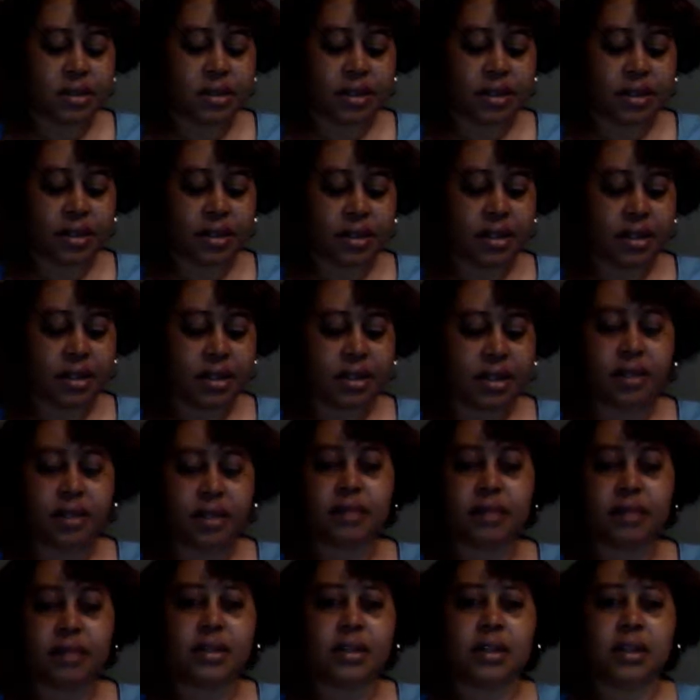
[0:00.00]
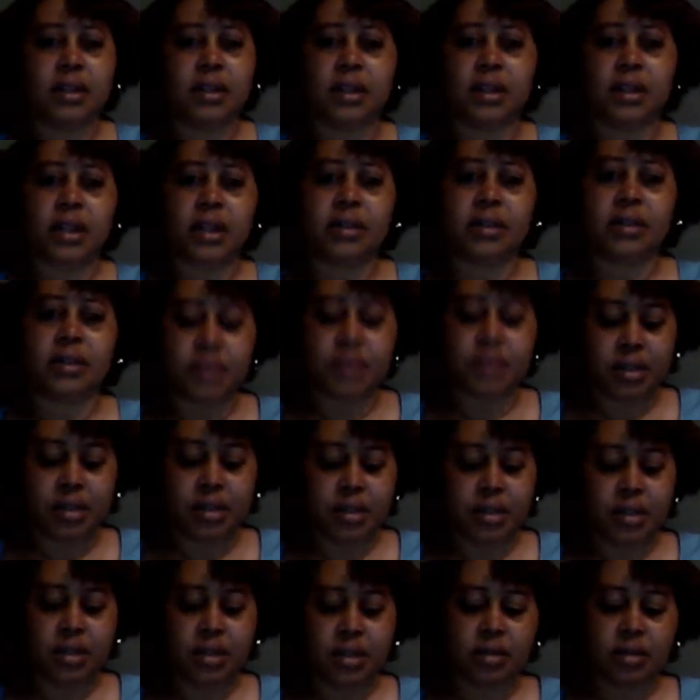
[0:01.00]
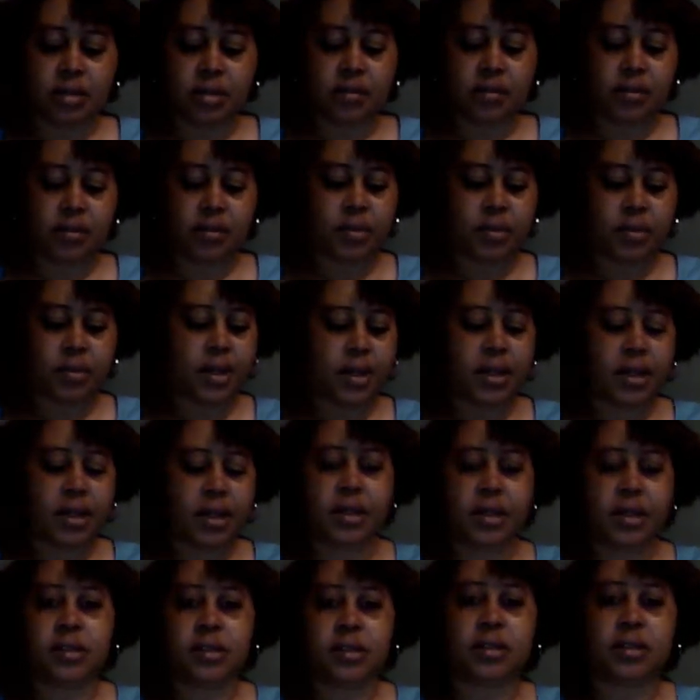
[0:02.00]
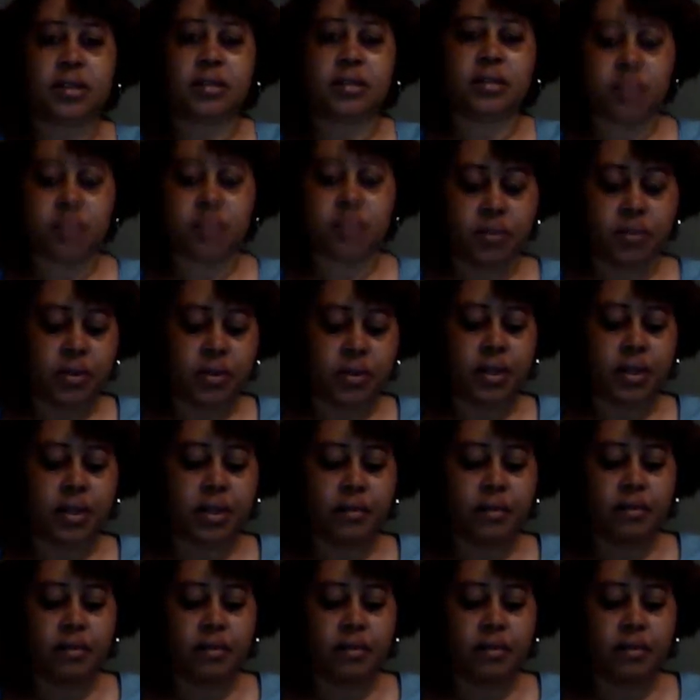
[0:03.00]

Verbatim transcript: I have. I received over the past couple weeks.